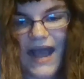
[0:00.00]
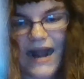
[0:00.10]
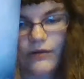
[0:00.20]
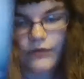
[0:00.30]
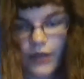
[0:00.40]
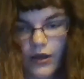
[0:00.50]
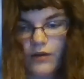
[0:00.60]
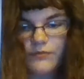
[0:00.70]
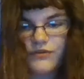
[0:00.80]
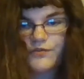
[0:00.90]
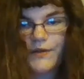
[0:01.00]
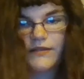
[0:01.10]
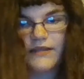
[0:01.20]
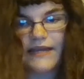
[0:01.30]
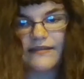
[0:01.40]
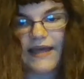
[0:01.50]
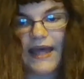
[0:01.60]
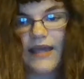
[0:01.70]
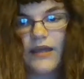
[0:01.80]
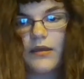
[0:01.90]
don't know, I'm just weird like
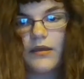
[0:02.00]
that.